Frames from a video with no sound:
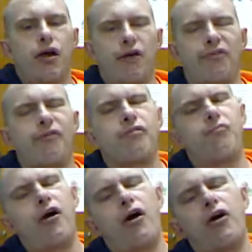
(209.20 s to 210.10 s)
has
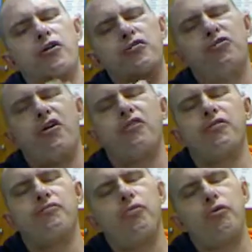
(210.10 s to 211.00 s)
given my heart a change
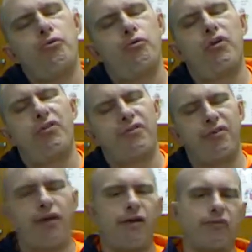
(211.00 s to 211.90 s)
of mood and
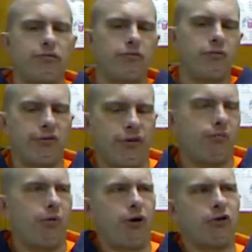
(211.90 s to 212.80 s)
saved
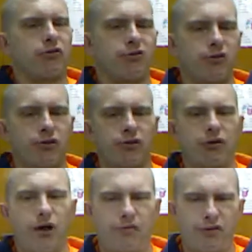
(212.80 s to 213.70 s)
some part
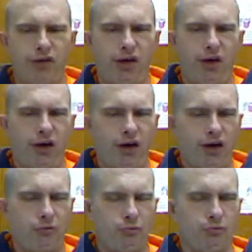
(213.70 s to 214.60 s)
of a day I
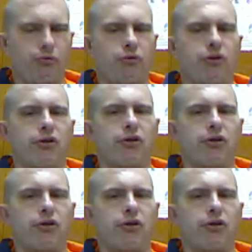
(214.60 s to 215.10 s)
had rued."